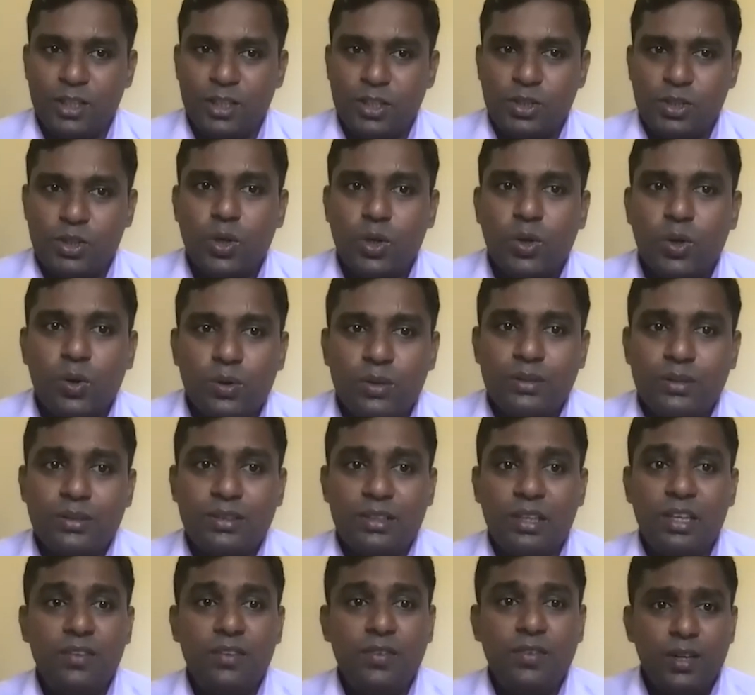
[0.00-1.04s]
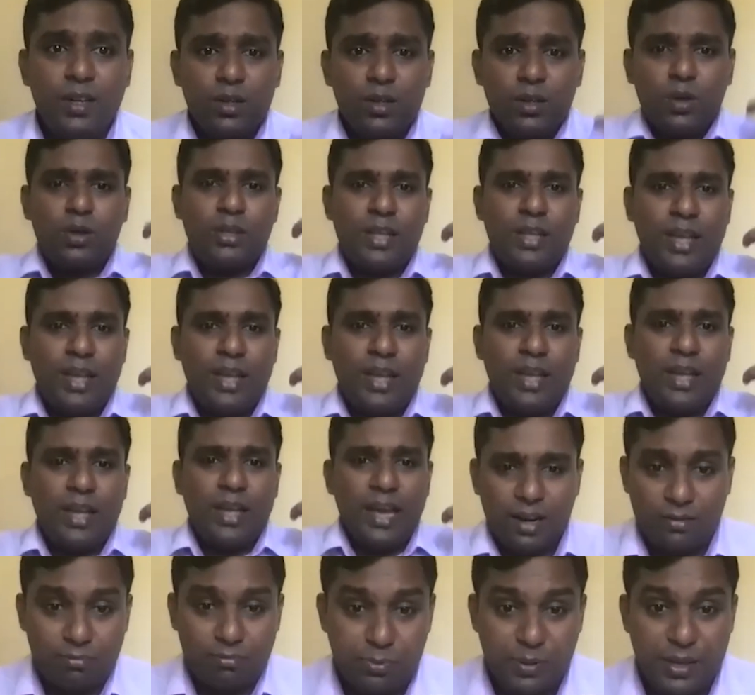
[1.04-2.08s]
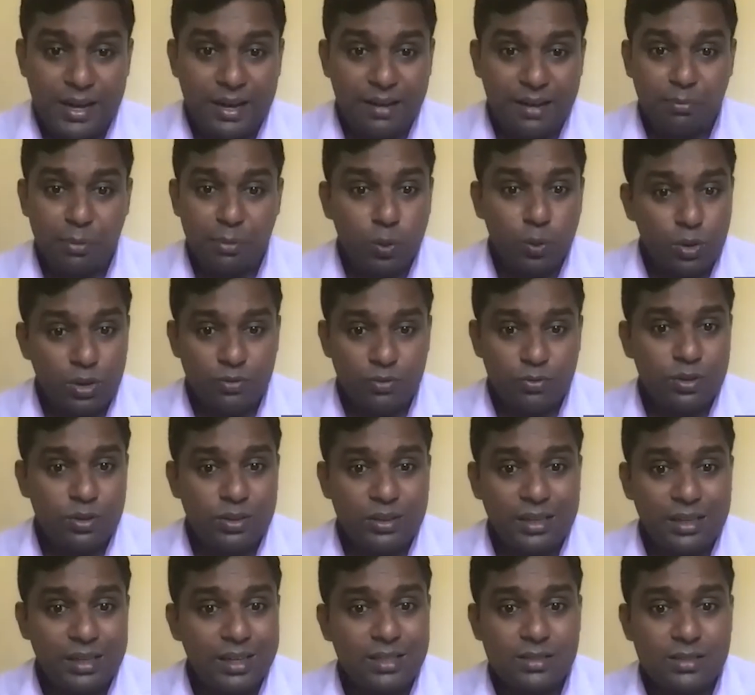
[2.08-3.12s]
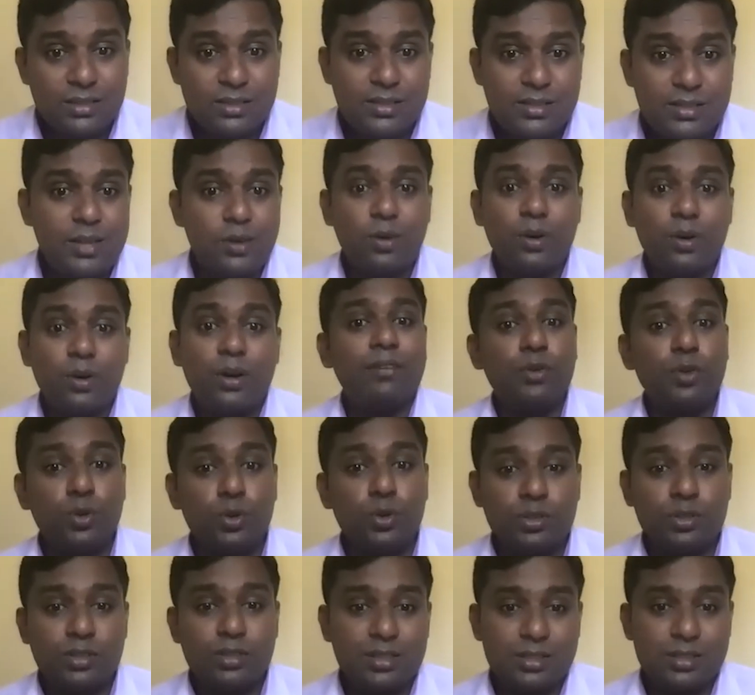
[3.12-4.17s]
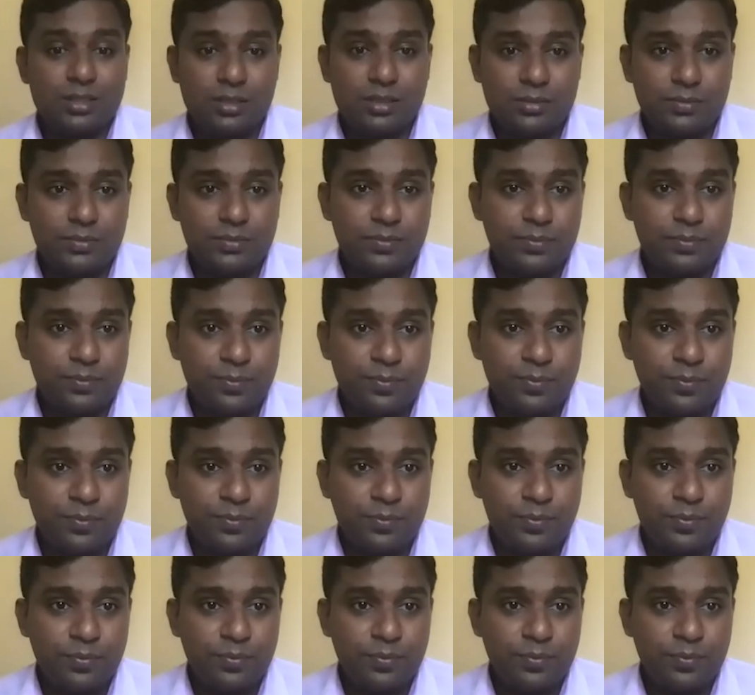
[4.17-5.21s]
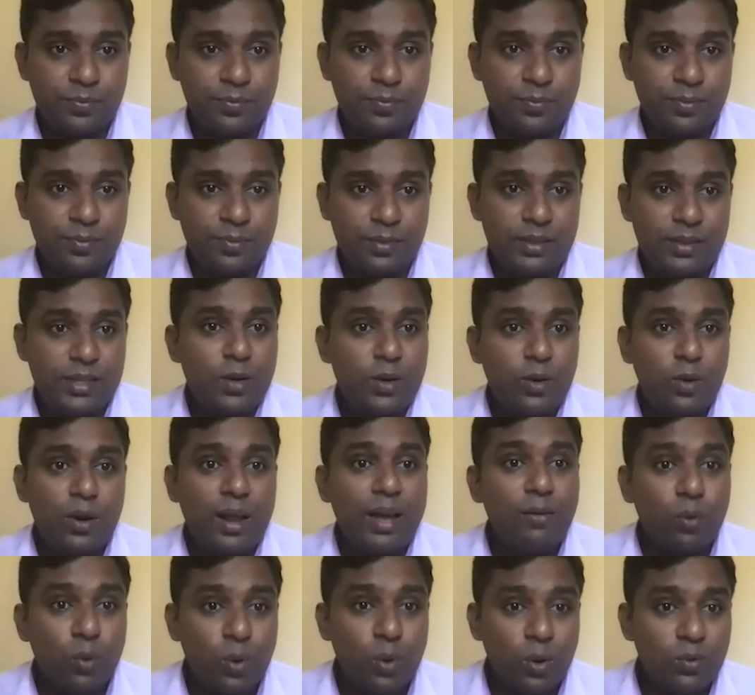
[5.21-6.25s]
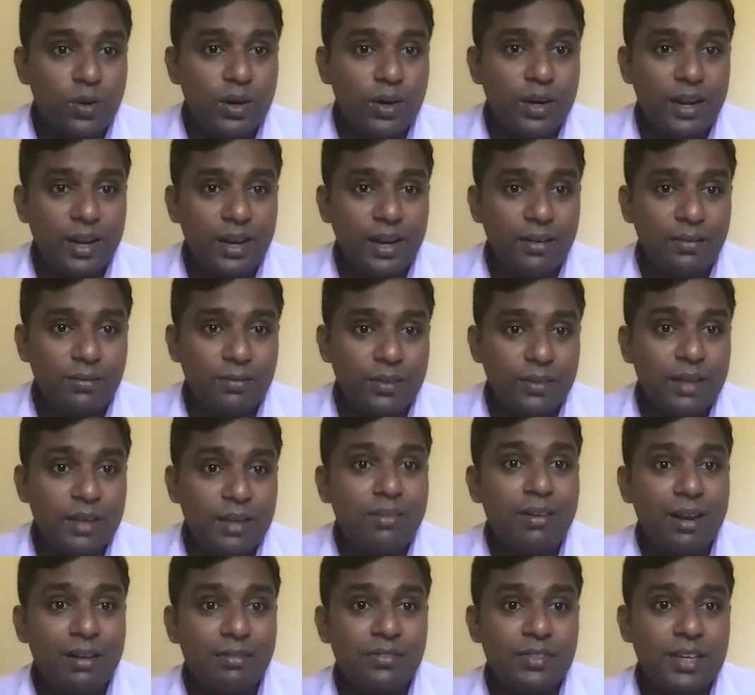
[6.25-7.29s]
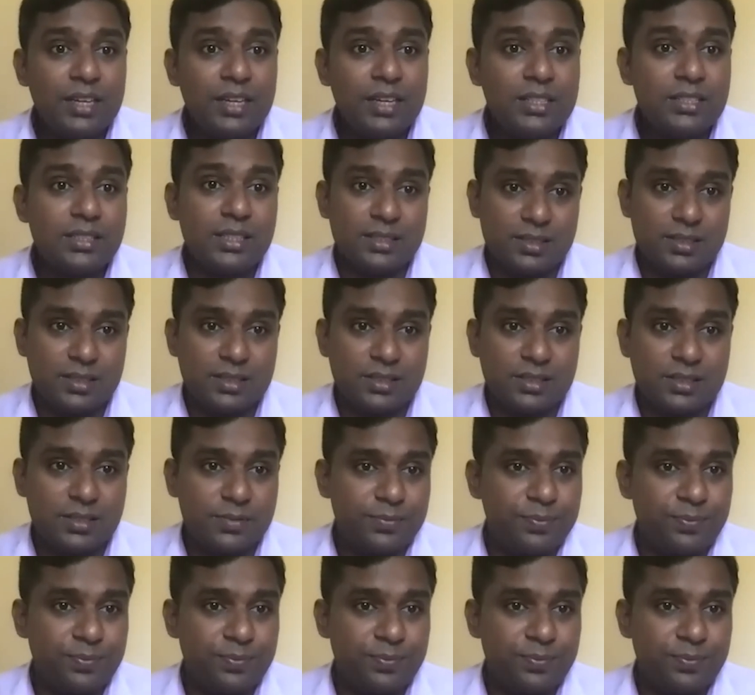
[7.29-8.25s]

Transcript: So even though they are they are beautiful girls, they don't have uterus, they don't have ovary, they will have testes